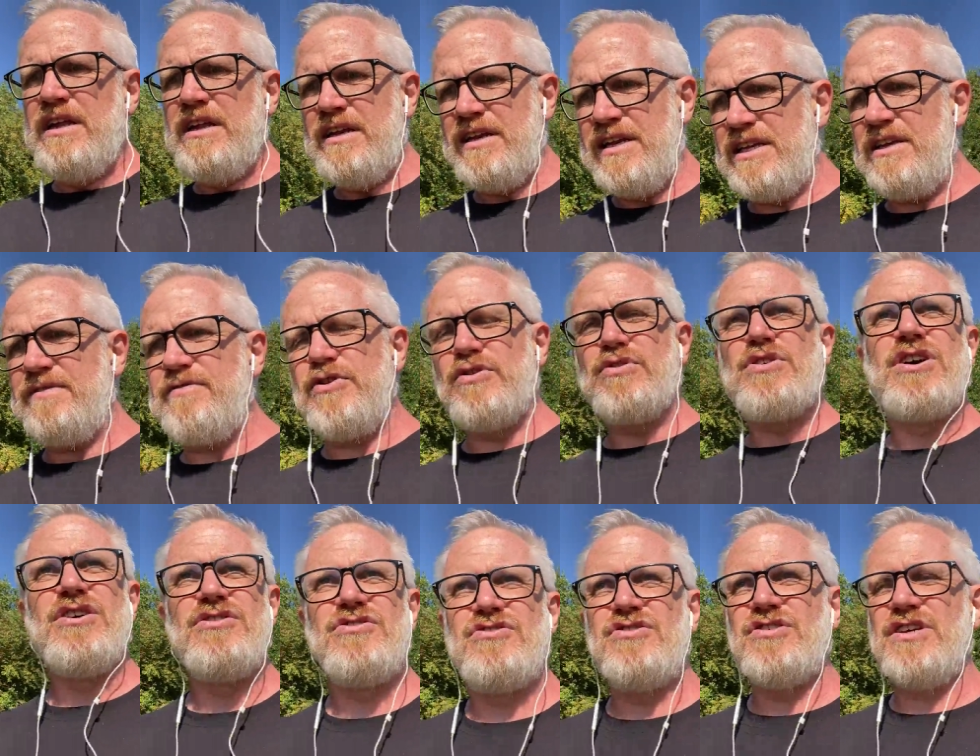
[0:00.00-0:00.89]
leave your
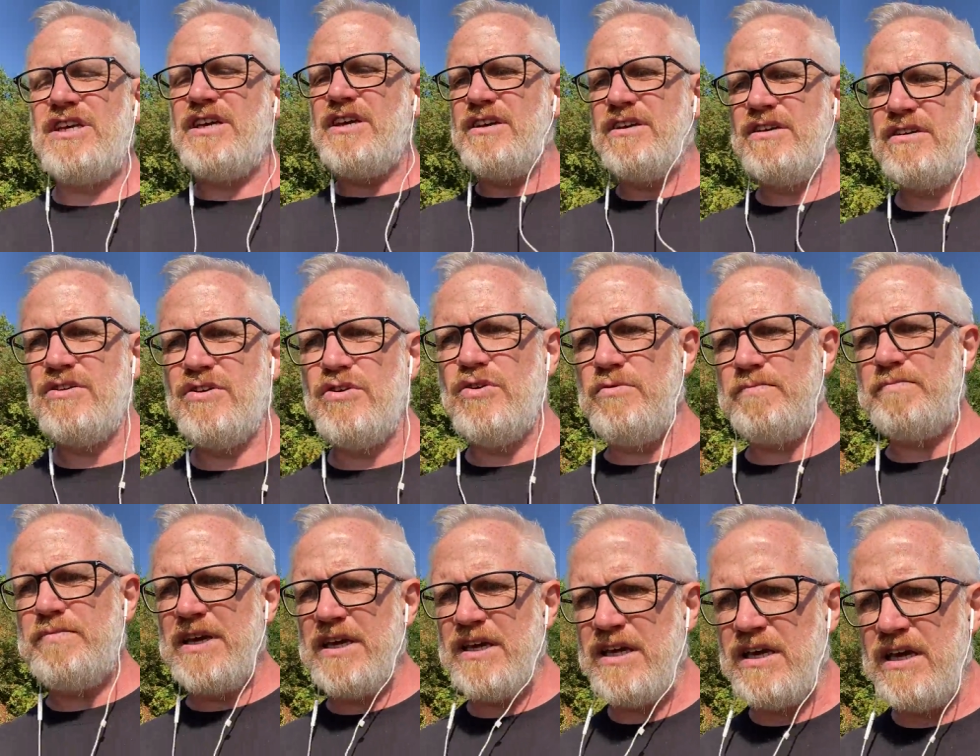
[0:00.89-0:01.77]
country could
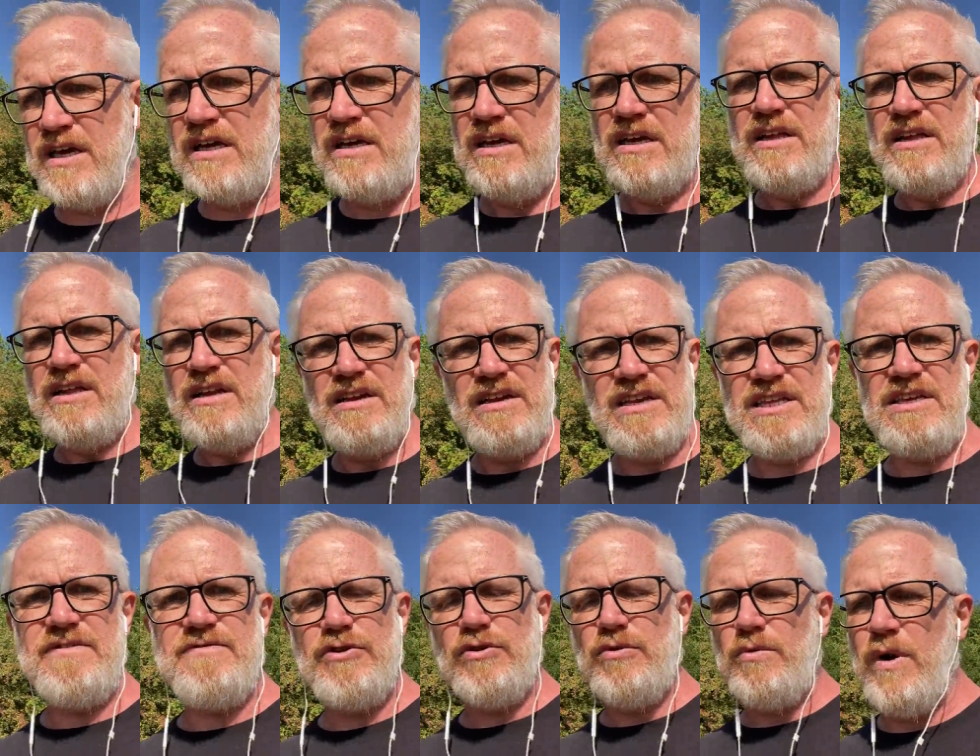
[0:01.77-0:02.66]
be
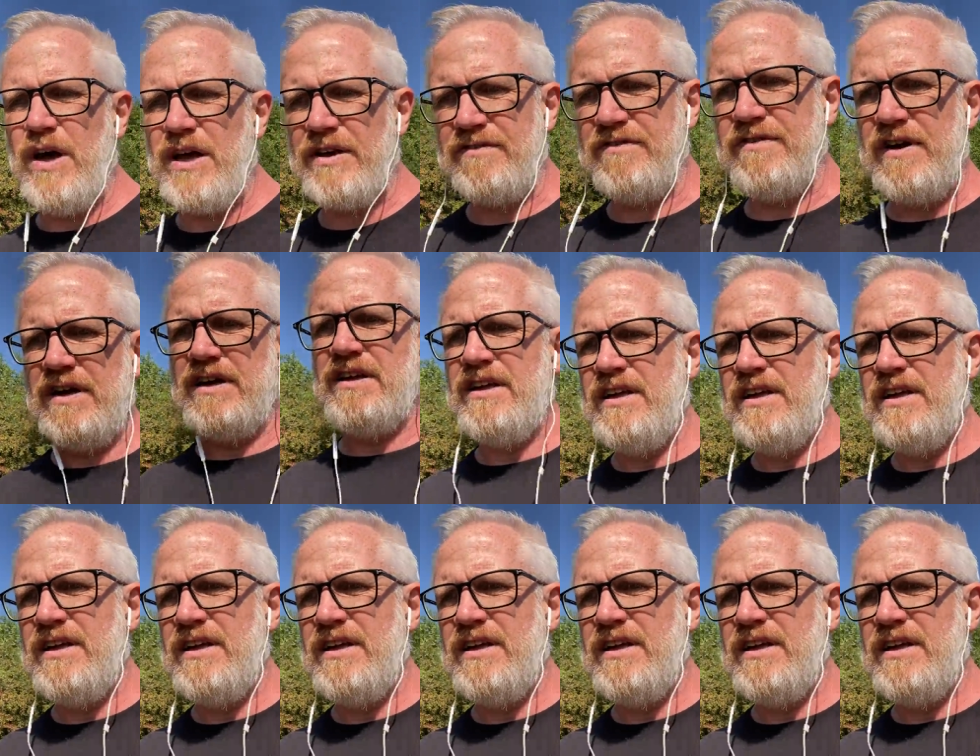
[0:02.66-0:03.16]
leave your wife,